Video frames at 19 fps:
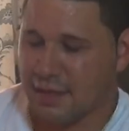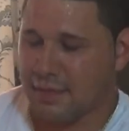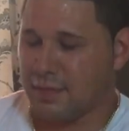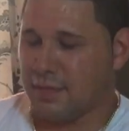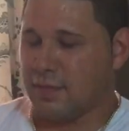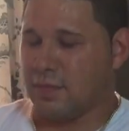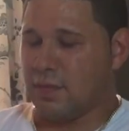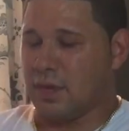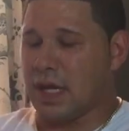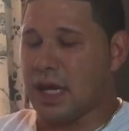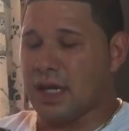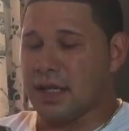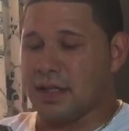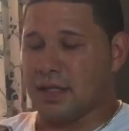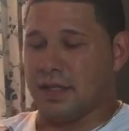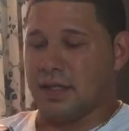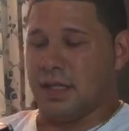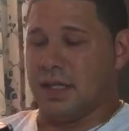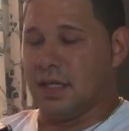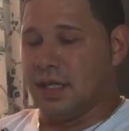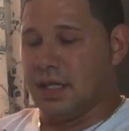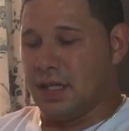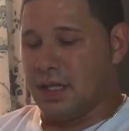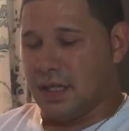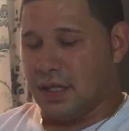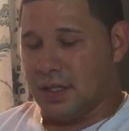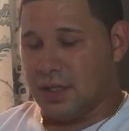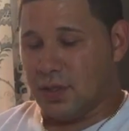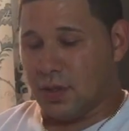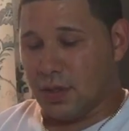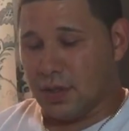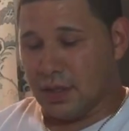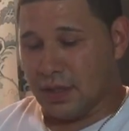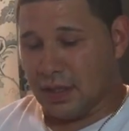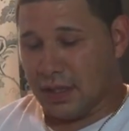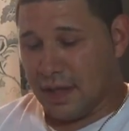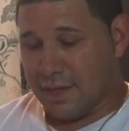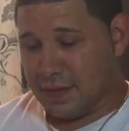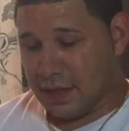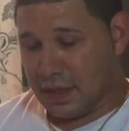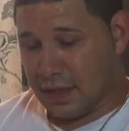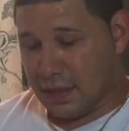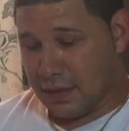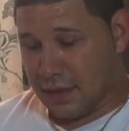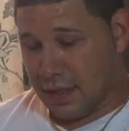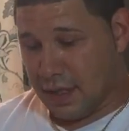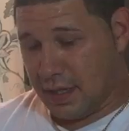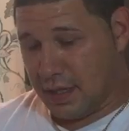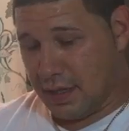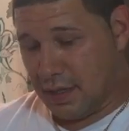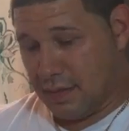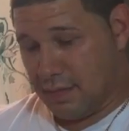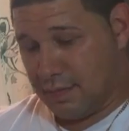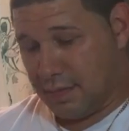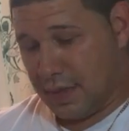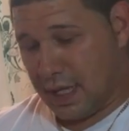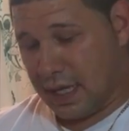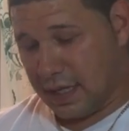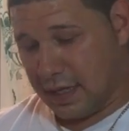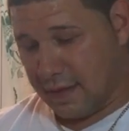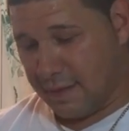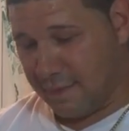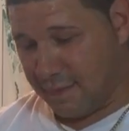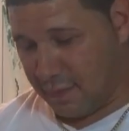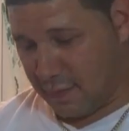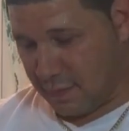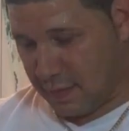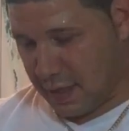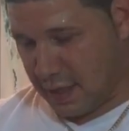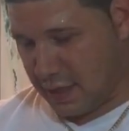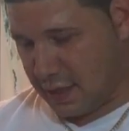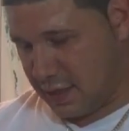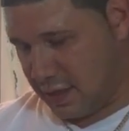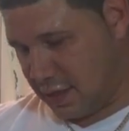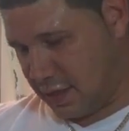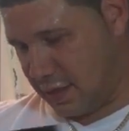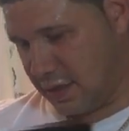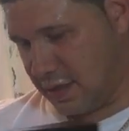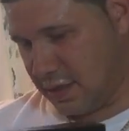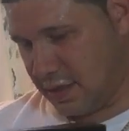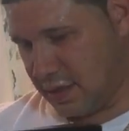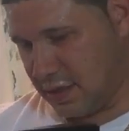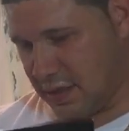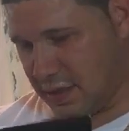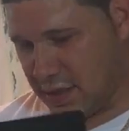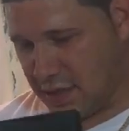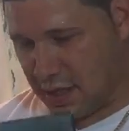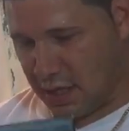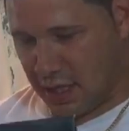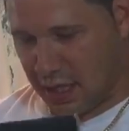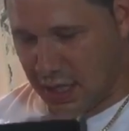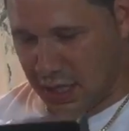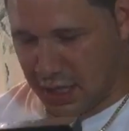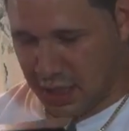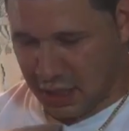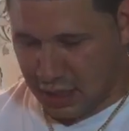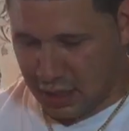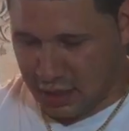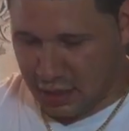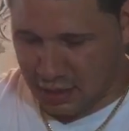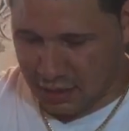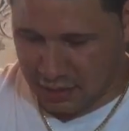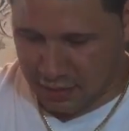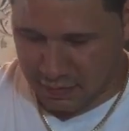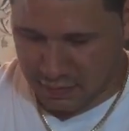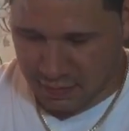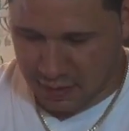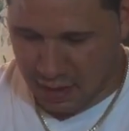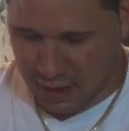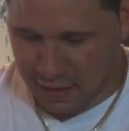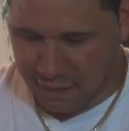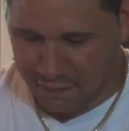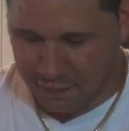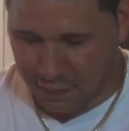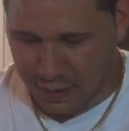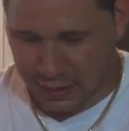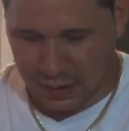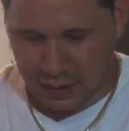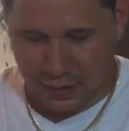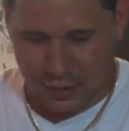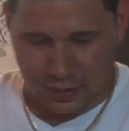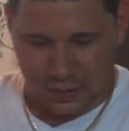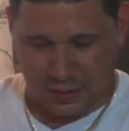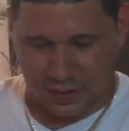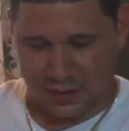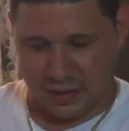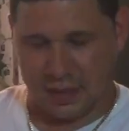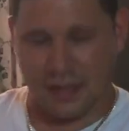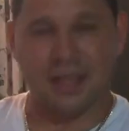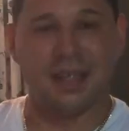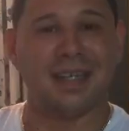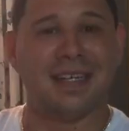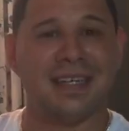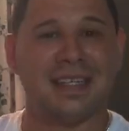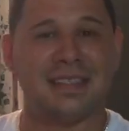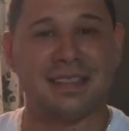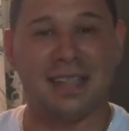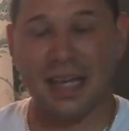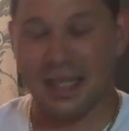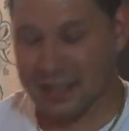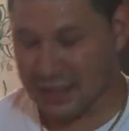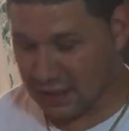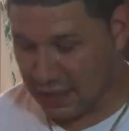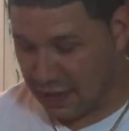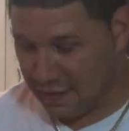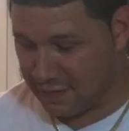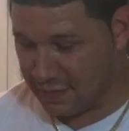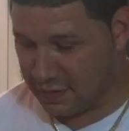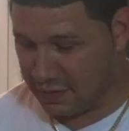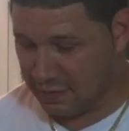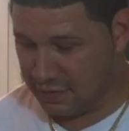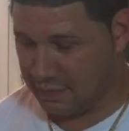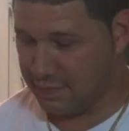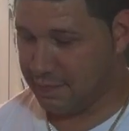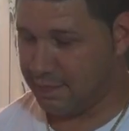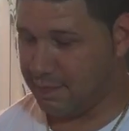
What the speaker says: up, we got Jordan 11 low, black infrared. Hey, we got infrared lows, size 11.